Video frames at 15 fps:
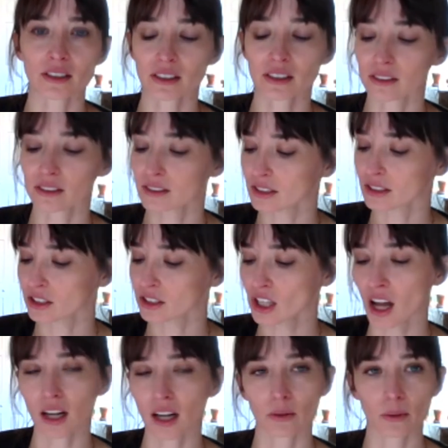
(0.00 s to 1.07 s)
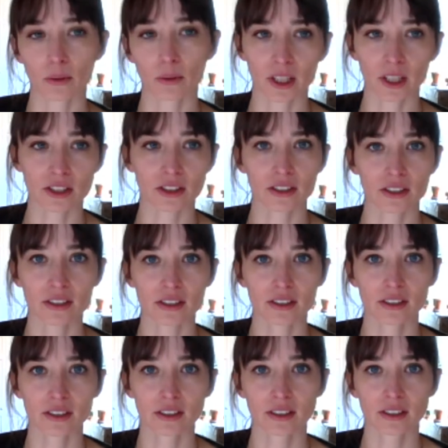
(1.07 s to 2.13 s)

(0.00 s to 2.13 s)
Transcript: to talk with pictures.